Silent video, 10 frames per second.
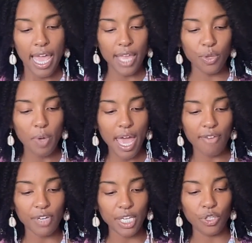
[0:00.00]
and you
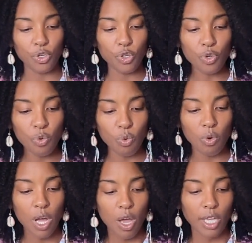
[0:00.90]
have a
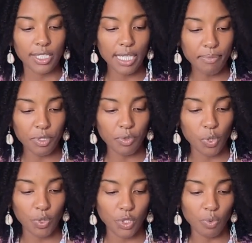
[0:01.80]
new scepter
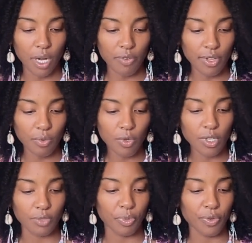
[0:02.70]
with which you walk around the
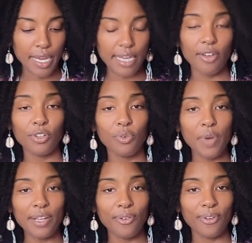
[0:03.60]
world, parading on your
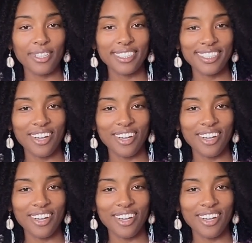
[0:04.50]
white horse.